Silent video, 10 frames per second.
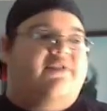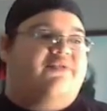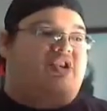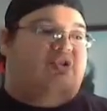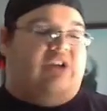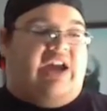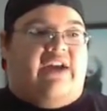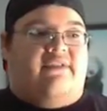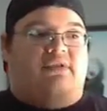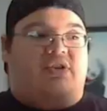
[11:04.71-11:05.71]
You know, you
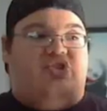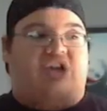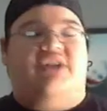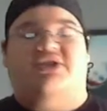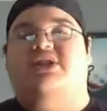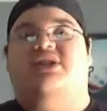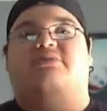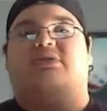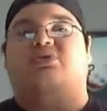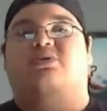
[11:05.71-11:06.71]
have John Cena's
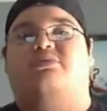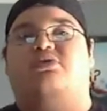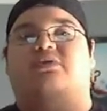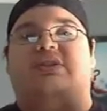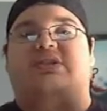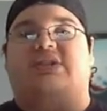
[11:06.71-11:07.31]
been doing movies,